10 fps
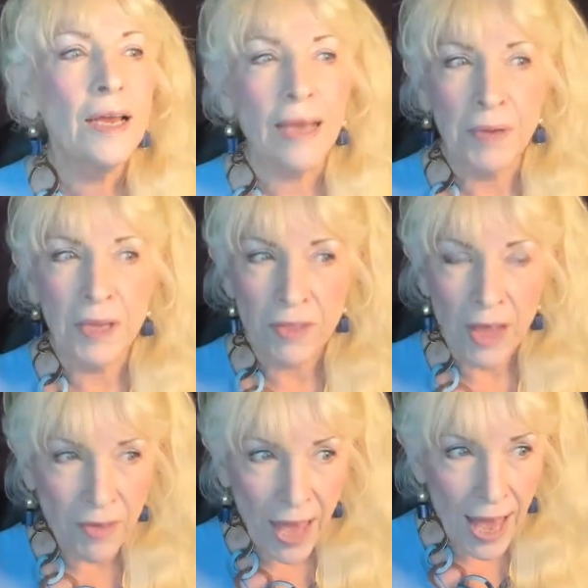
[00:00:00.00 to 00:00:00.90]
I mean,
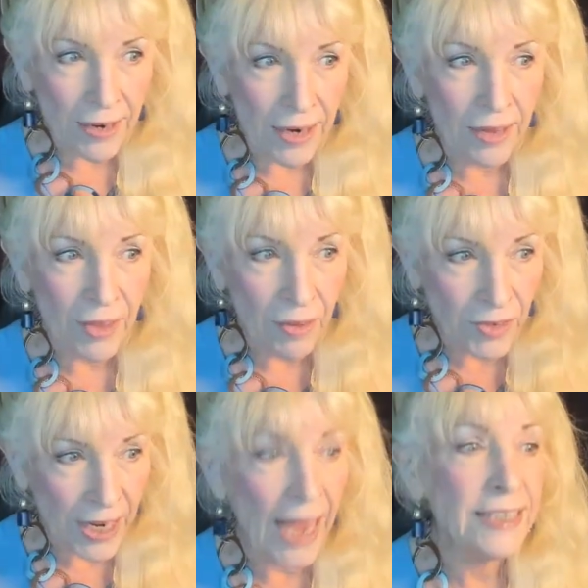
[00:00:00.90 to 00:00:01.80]
they've had,
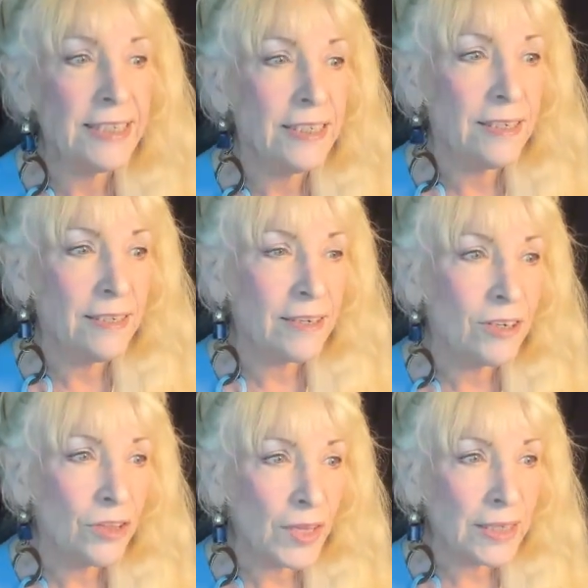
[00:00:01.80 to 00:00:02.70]
they've tasted of the
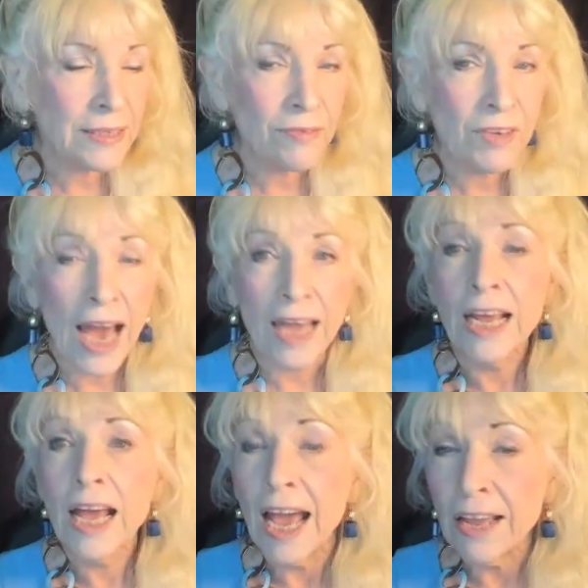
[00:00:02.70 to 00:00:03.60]
good things of God,
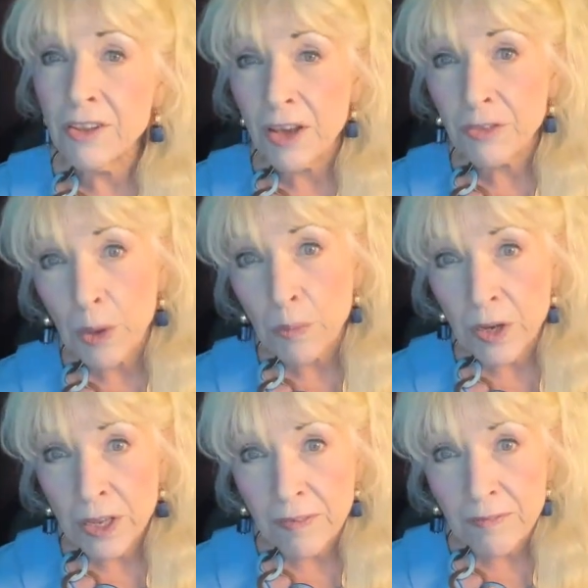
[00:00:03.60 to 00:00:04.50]
and yet they will
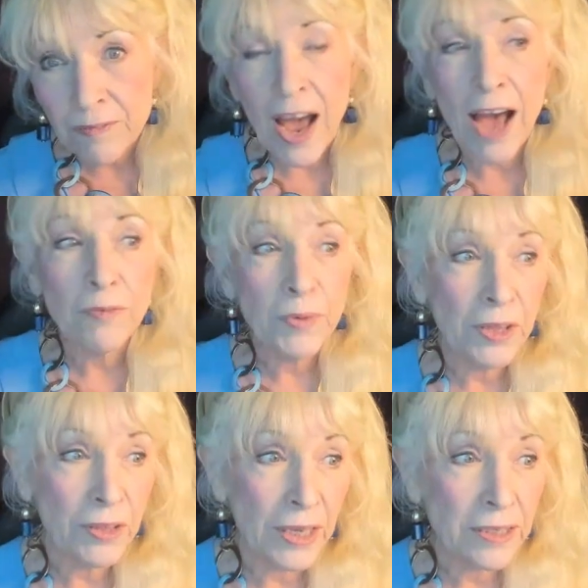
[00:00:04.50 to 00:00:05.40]
get involved with
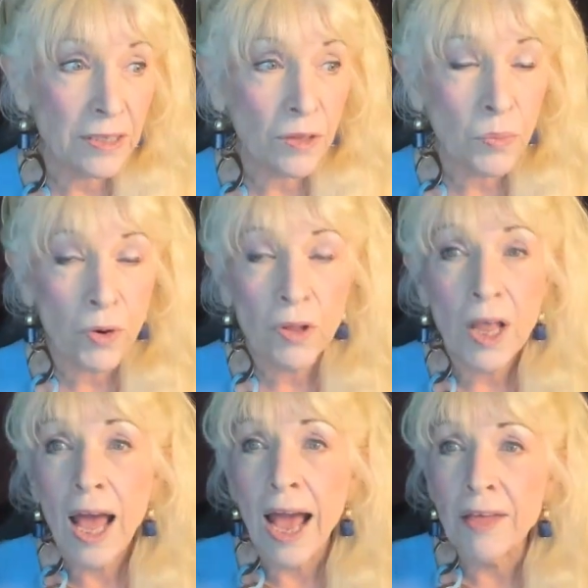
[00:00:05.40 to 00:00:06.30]
the things of the world
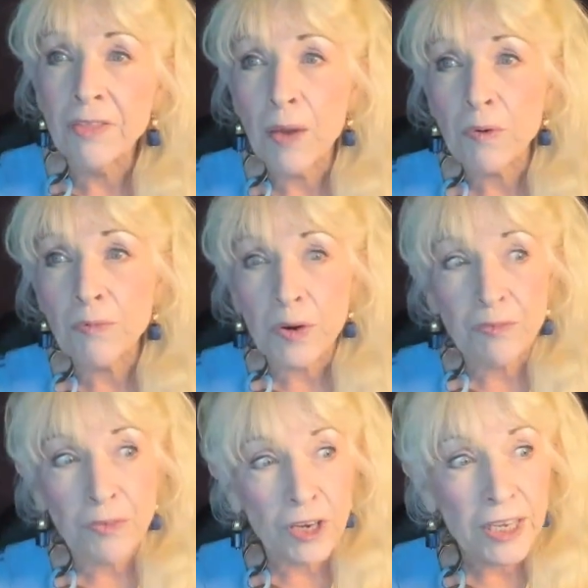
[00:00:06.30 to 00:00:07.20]
and they will
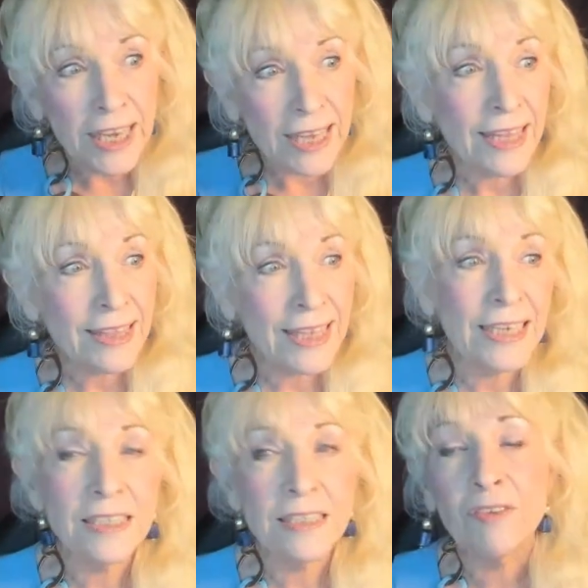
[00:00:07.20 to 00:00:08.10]
forget the
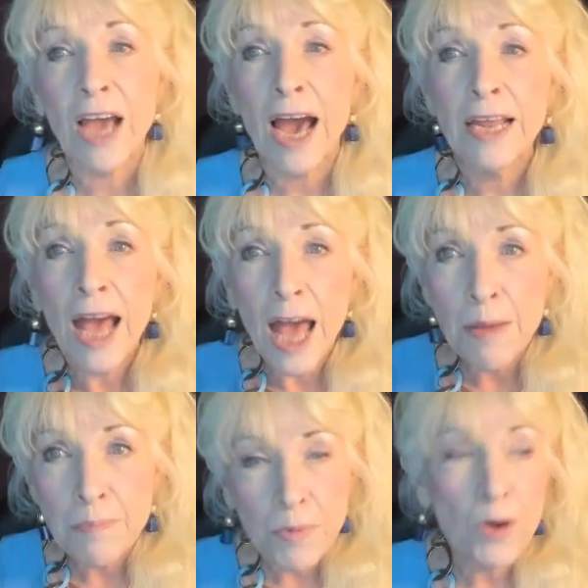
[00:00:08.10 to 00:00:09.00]
things of God
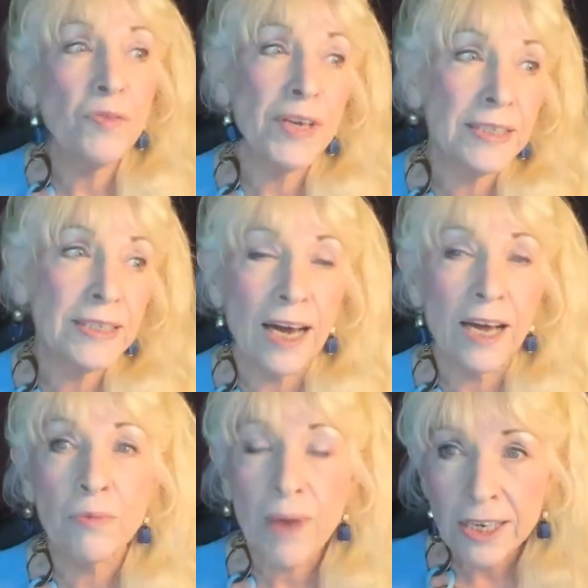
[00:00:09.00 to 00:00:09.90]
and move into
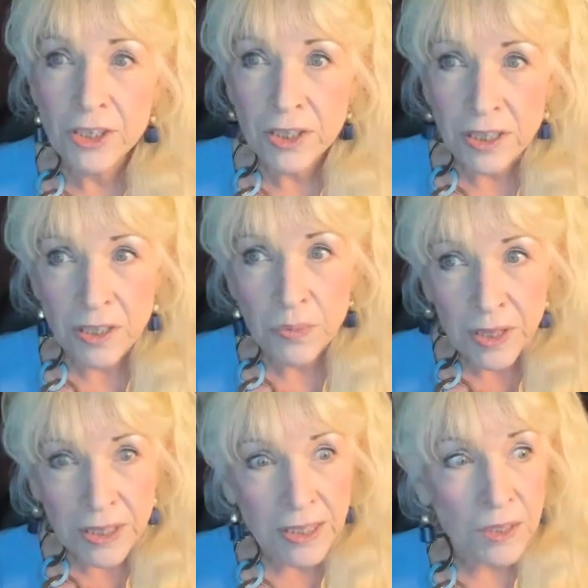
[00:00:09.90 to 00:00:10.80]
unrighteousness. Well,
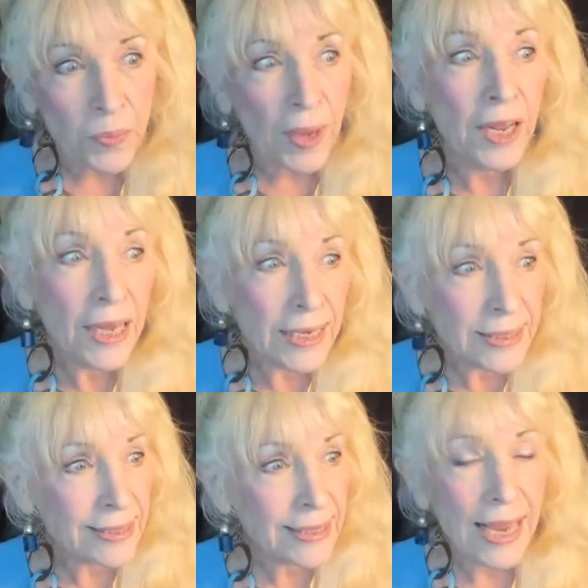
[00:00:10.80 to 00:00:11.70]
this is what
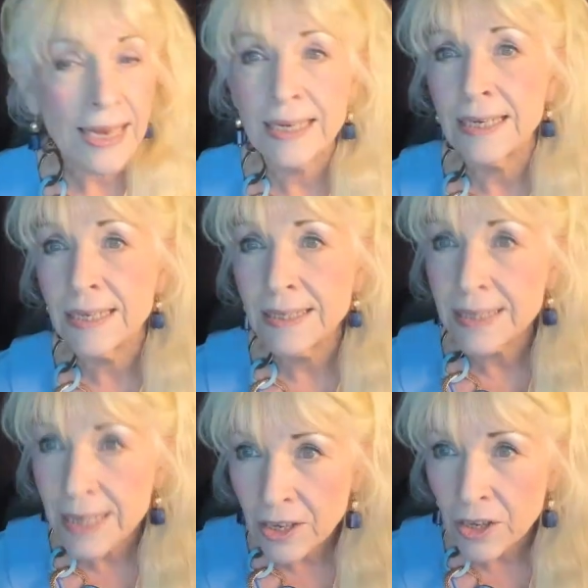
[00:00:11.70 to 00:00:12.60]
it's saying in
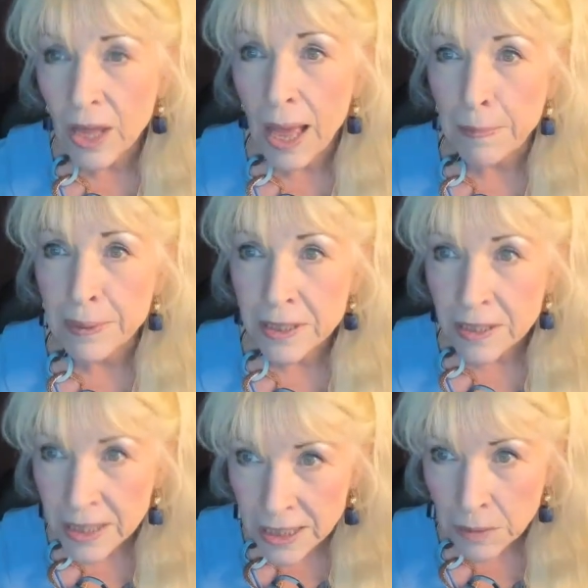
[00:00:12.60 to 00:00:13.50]
Ezekiel happens
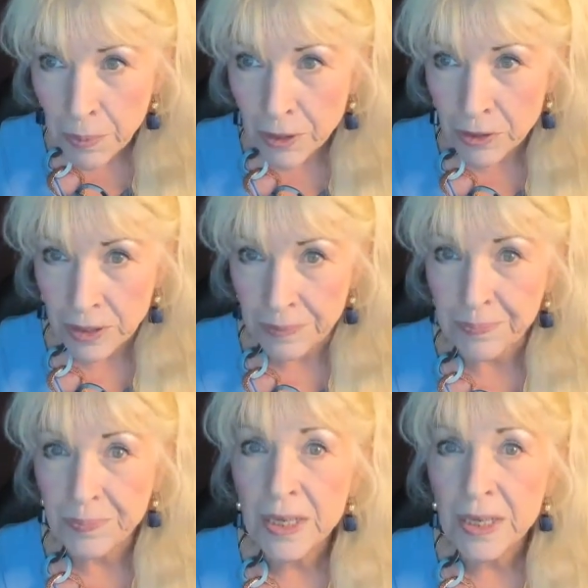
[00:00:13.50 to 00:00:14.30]
to this person.